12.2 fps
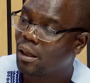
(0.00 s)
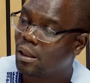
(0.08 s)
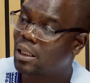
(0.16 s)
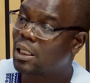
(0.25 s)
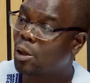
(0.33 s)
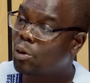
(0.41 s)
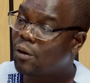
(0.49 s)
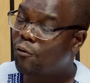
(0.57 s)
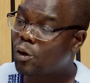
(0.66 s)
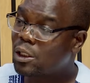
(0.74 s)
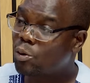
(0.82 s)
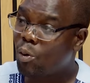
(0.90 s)
The security
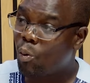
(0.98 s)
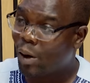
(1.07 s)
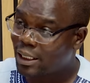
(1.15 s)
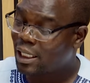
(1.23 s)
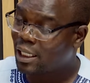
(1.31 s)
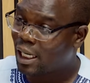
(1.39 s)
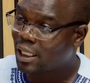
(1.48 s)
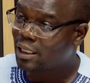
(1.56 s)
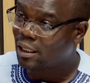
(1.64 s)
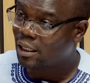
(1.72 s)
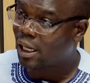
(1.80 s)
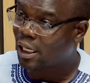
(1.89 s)
forces were watching
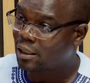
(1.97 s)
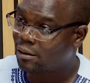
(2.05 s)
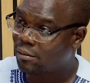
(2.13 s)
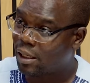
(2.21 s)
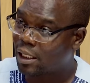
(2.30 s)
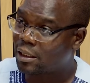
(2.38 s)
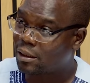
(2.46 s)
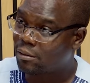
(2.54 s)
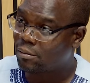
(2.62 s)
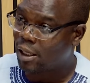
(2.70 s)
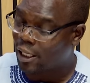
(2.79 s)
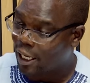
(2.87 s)
that
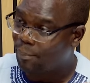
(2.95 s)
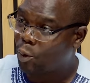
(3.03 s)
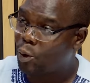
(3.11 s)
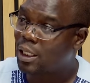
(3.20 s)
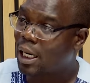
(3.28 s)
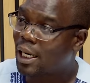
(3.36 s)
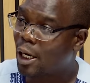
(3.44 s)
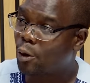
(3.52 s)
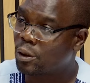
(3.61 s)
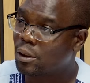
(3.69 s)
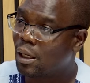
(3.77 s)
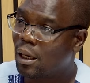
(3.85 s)
political
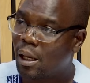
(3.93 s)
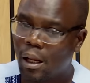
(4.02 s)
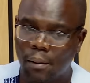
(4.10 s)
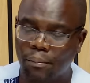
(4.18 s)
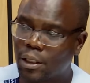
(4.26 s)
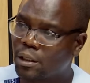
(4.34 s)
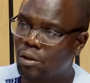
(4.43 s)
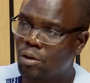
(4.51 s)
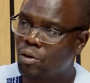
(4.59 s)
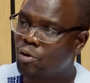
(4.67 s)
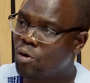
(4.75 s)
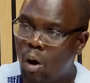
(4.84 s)
chaos, but
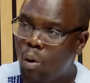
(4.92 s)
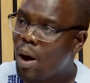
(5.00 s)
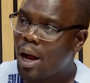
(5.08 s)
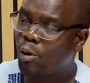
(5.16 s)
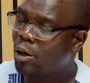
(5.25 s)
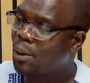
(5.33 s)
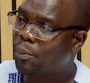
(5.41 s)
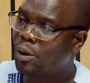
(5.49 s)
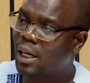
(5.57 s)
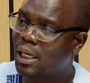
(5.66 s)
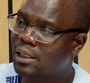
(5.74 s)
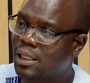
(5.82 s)
no one on the
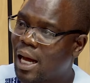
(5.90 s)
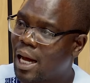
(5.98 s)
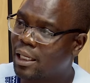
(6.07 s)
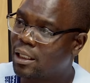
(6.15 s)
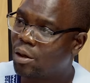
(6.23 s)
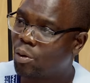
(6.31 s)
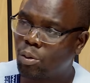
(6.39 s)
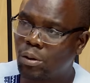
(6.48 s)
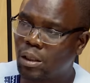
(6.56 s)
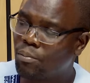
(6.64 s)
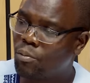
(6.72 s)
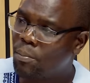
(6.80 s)
political side
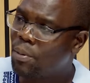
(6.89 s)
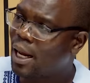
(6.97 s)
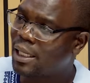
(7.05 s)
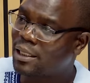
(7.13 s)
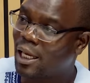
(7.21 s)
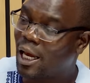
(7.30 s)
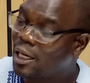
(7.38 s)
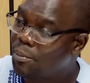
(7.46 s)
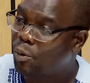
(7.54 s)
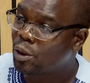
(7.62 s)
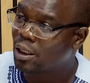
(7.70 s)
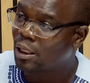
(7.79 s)
could mobilize
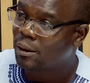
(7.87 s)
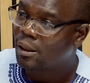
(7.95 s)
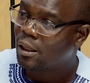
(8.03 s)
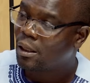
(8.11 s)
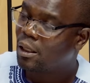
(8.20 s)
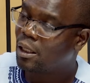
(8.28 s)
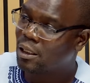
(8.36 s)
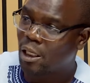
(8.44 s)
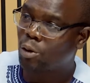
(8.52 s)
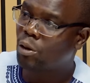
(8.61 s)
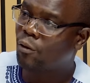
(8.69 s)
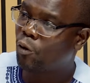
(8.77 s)
anybody in the
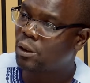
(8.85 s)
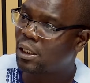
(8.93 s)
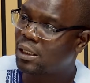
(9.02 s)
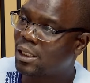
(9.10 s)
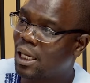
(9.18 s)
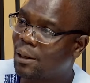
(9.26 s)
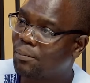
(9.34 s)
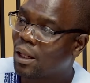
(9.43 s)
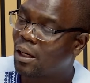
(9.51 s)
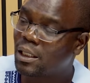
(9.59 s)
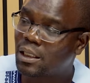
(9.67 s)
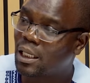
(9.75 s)
security forces and say,
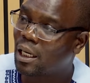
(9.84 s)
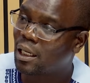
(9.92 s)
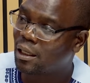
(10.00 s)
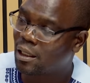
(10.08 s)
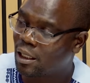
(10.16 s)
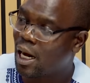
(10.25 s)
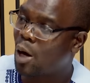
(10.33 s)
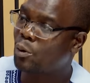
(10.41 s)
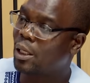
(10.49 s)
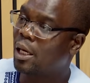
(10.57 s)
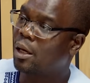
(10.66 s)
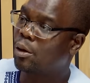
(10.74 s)
let's carry
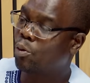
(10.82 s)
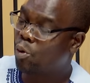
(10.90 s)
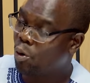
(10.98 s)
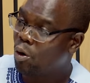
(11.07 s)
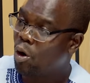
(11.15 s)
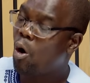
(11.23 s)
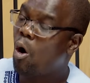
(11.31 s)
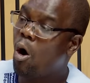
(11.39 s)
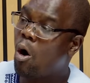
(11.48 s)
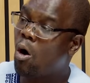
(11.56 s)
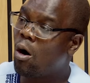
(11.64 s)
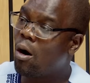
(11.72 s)
out a coup
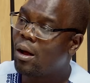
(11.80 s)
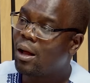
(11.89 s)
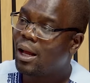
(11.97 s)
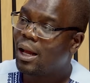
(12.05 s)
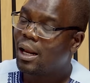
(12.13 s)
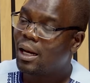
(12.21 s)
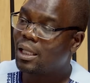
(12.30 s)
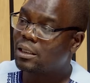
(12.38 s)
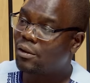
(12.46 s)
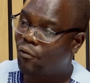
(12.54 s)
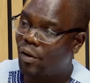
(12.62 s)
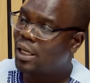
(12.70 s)
or let's
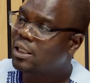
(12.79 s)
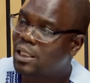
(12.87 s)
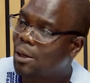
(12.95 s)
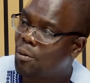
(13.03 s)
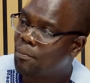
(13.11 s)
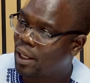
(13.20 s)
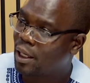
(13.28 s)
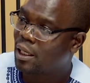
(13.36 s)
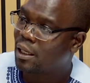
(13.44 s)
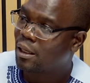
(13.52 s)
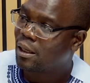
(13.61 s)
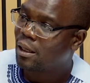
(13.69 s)
defend Thabo
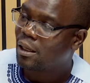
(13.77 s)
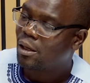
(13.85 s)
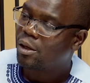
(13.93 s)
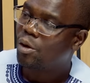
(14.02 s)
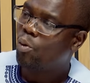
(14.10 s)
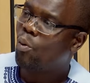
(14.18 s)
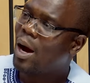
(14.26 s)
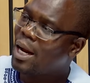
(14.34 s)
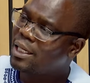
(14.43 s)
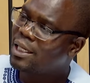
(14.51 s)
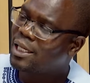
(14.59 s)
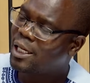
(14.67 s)
Mbeki. Why
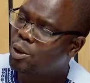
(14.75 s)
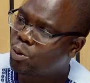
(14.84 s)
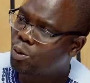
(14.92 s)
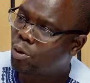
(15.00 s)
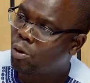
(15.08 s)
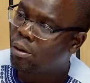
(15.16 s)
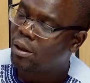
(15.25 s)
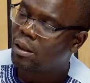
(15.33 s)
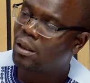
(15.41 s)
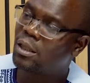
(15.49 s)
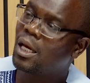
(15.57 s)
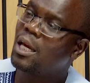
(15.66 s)
didn't they do so?
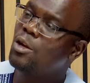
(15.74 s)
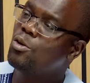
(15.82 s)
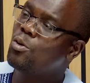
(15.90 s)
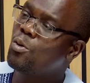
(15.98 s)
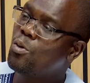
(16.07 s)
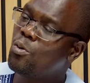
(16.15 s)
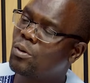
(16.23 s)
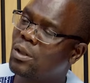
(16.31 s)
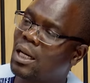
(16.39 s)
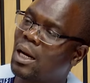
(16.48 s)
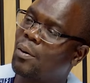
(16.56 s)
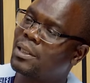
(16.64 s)
They knew
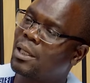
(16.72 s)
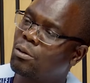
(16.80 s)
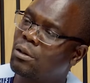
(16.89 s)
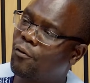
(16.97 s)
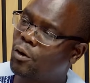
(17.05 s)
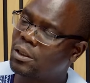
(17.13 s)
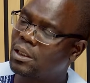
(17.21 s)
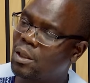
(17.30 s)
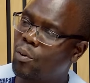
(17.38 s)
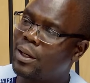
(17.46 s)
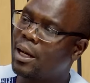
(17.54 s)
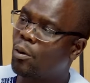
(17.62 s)
that our security forces, the
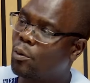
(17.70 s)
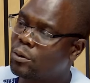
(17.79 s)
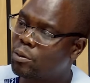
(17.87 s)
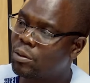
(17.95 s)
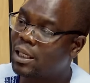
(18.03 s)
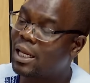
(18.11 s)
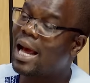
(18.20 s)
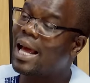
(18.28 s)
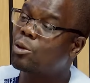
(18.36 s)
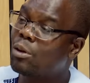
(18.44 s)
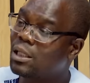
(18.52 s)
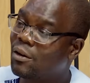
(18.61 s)
way they are constituted, they are
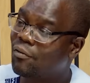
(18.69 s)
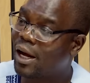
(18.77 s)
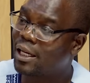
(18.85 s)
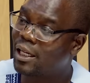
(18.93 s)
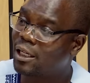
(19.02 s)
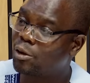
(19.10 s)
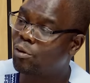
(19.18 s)
actually divided.